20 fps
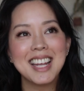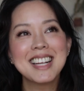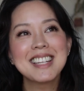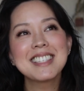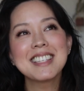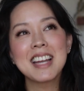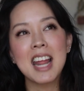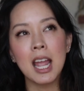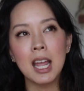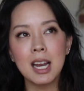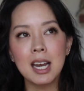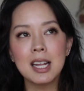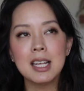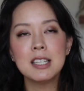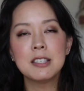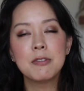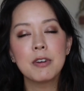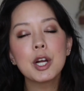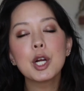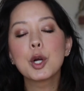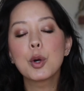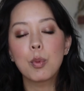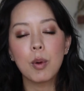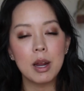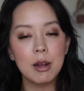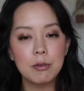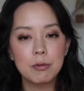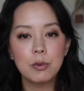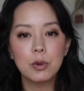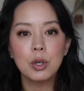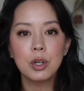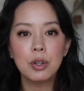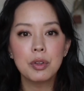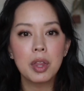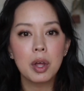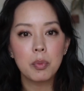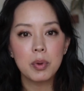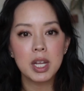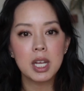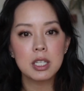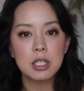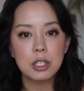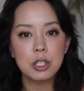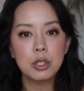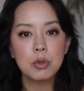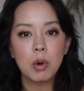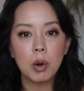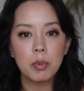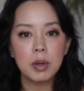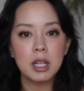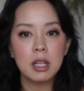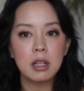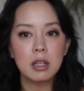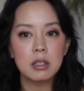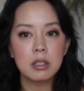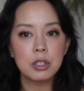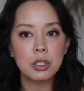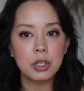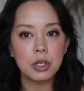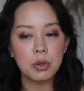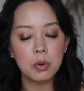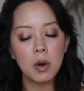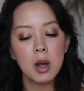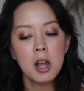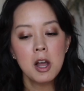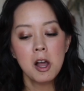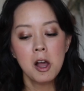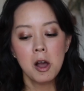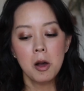He doesn't hate it. He's very grateful that we get to do what we do,